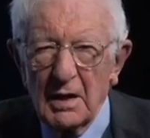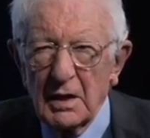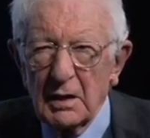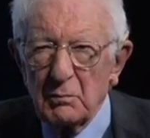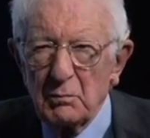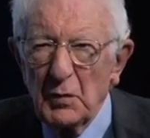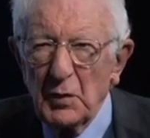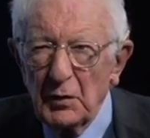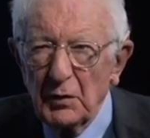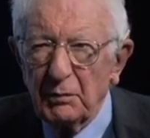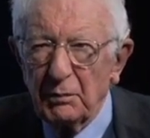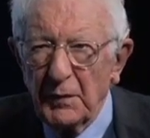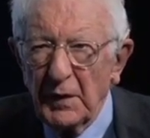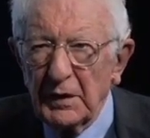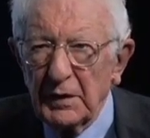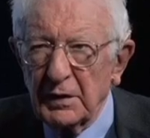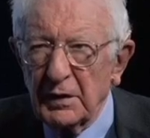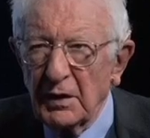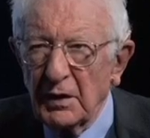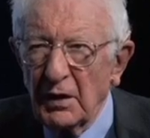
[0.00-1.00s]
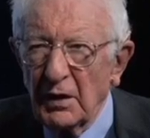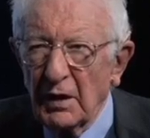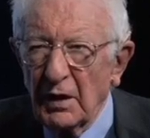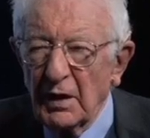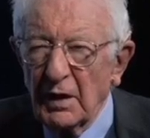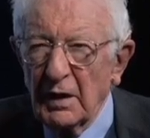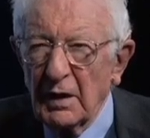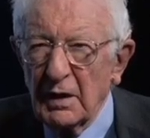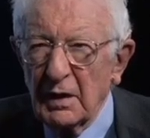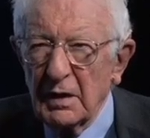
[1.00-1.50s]
movement
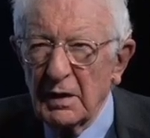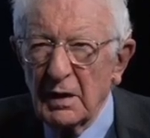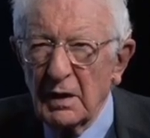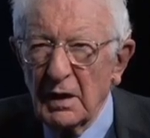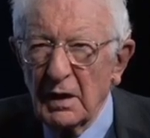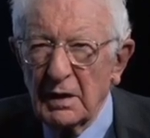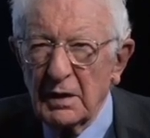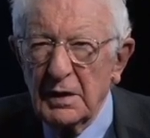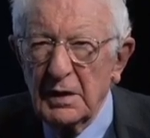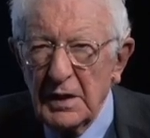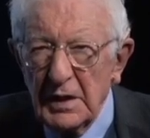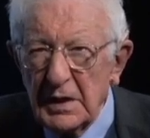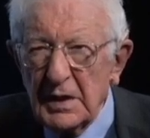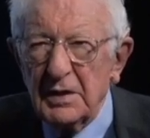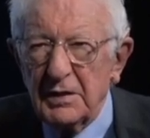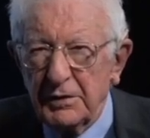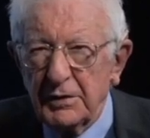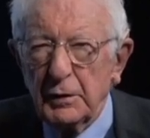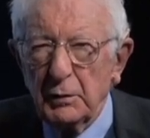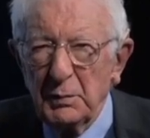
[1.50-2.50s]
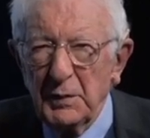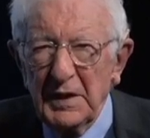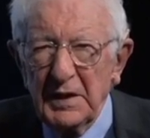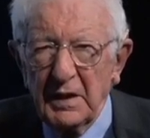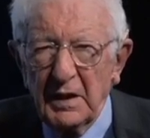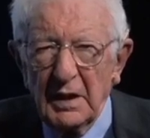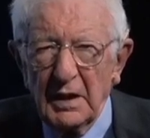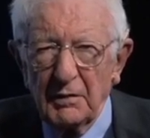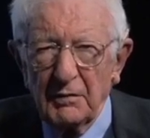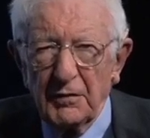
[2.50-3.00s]
needs to be
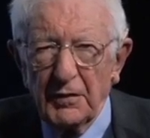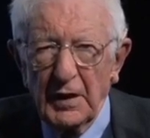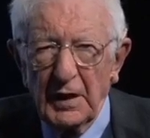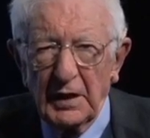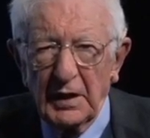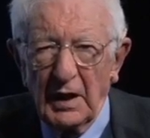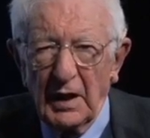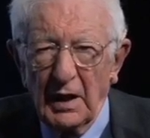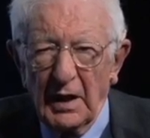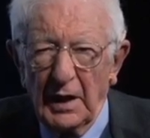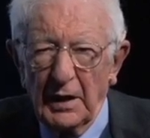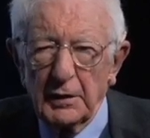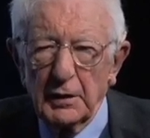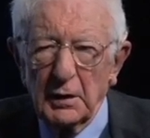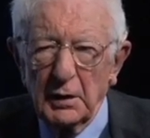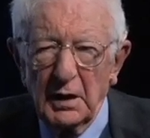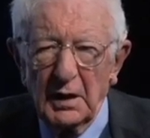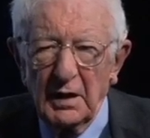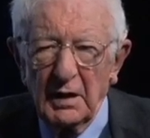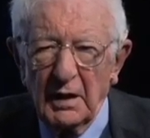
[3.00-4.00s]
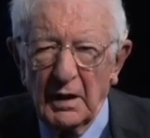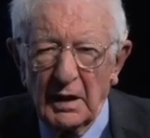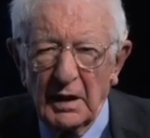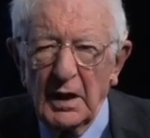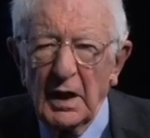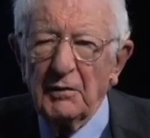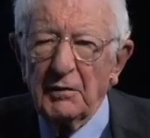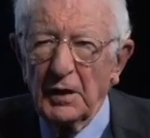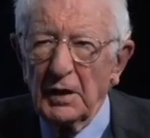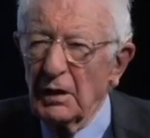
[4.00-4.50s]
delivering at the
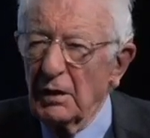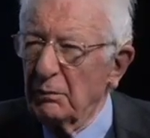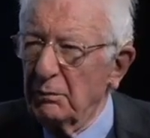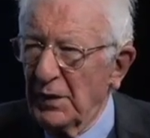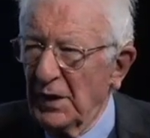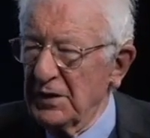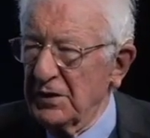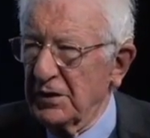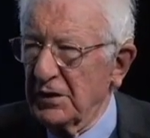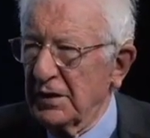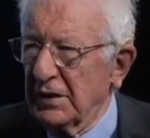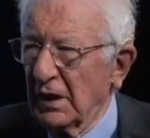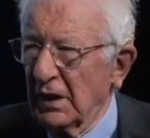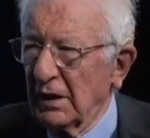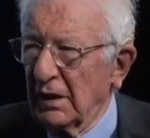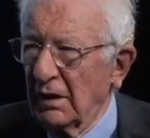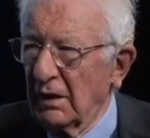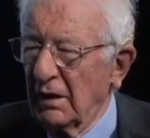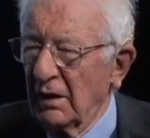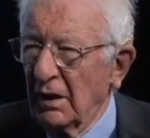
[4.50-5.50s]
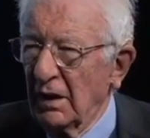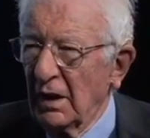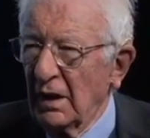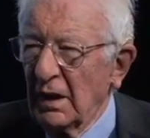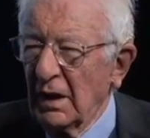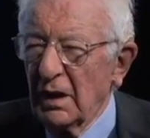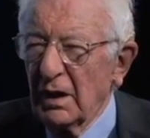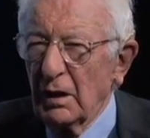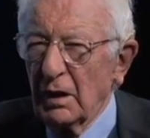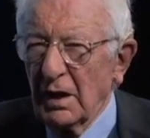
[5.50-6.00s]
level of budgeting.
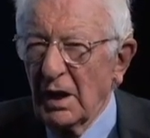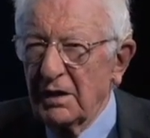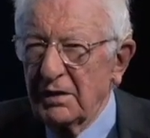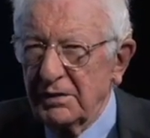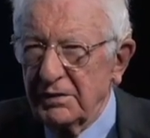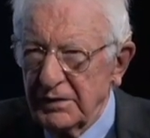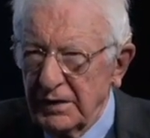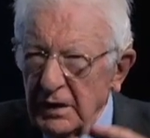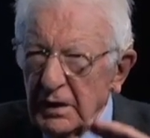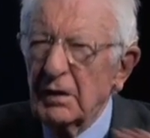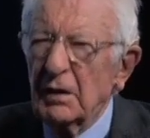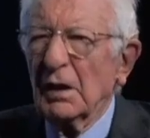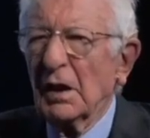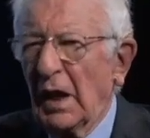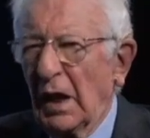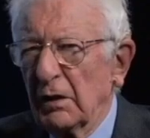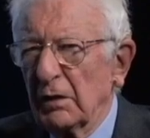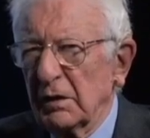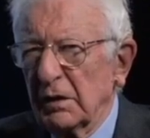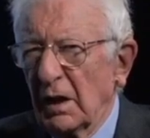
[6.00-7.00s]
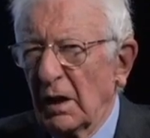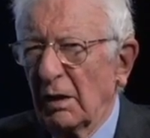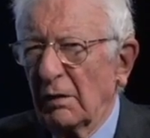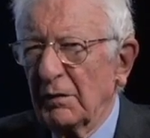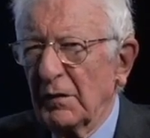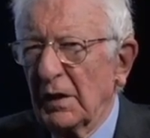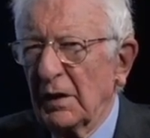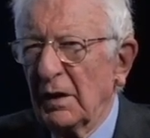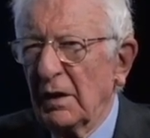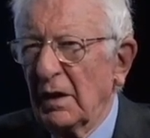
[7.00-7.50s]
A single outcome.
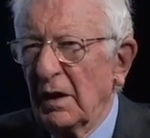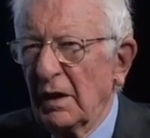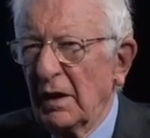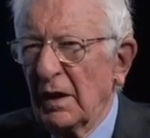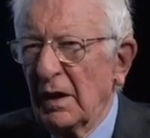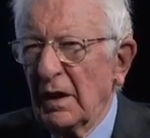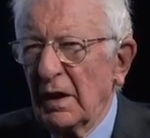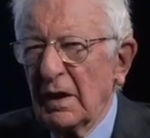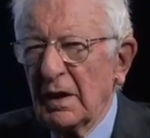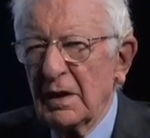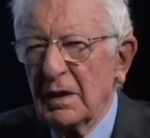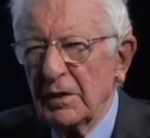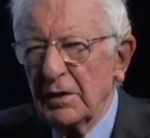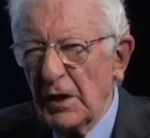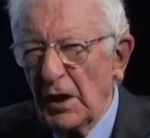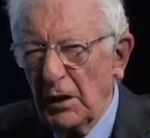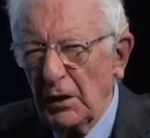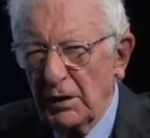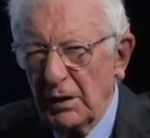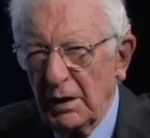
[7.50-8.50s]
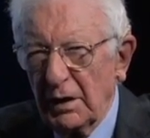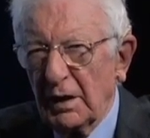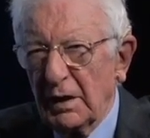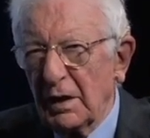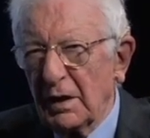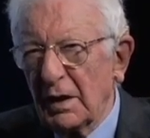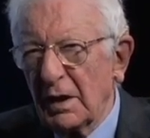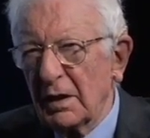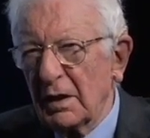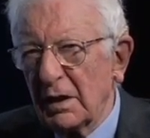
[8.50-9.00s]

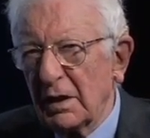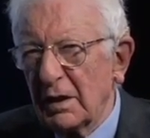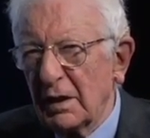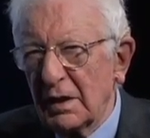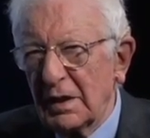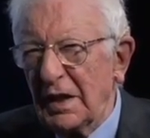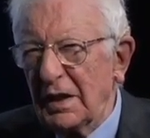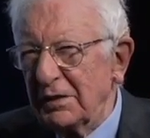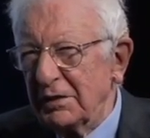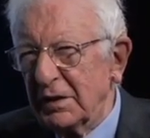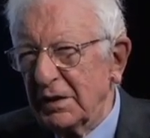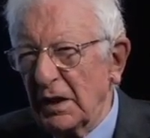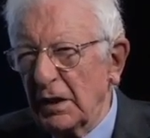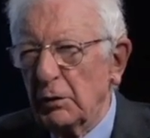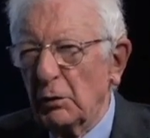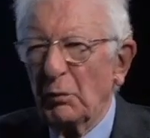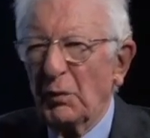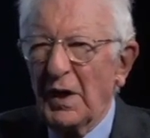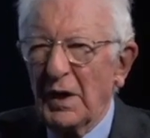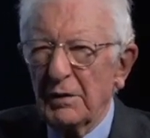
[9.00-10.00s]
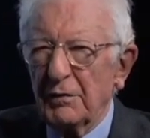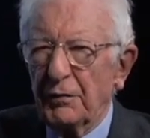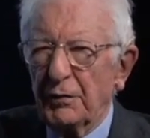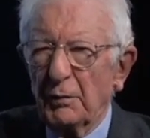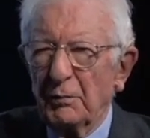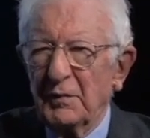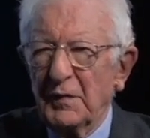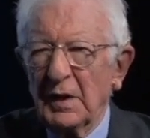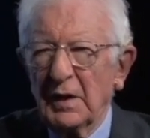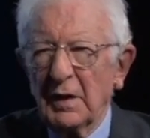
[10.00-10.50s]
Let's get away from